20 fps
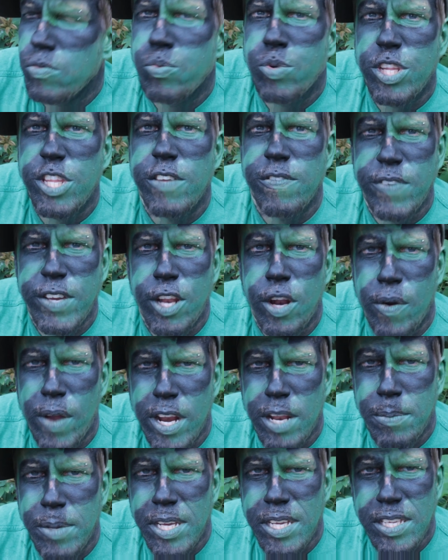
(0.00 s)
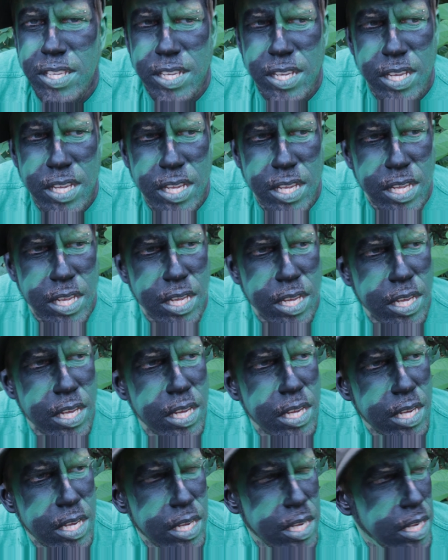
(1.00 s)
we'll defeat our enemies.
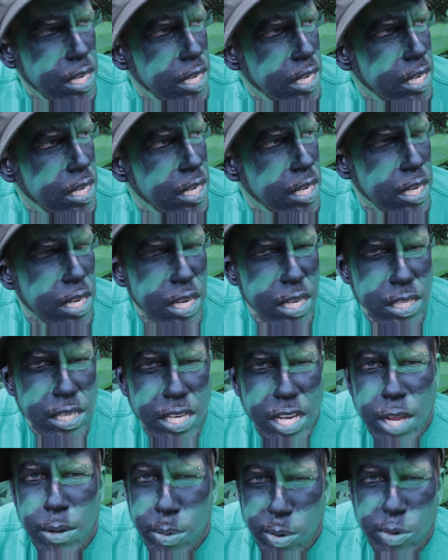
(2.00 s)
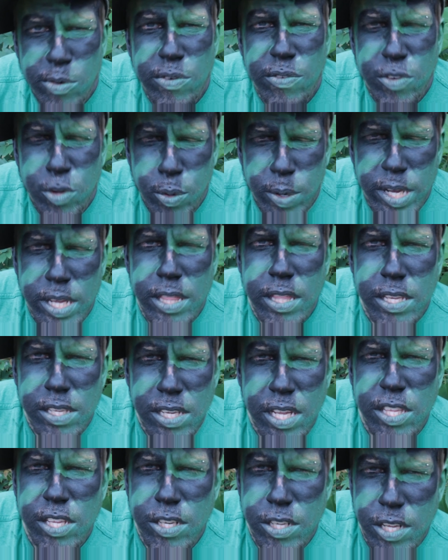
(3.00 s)
Today we're reviewing the
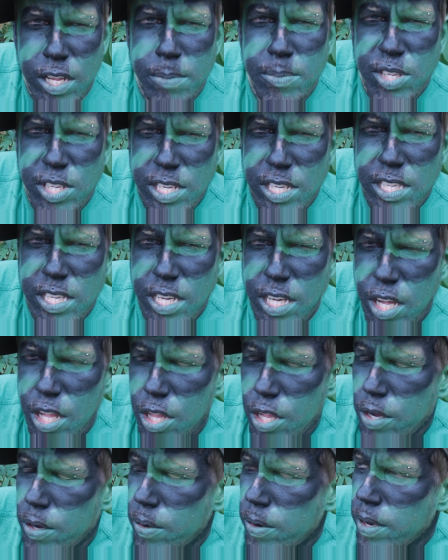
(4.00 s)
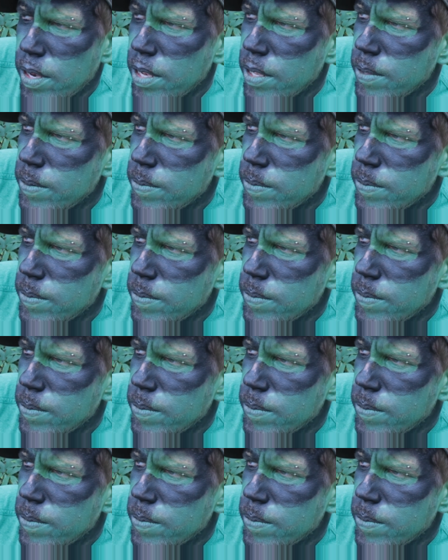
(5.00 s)
Sentinel M16 Clone.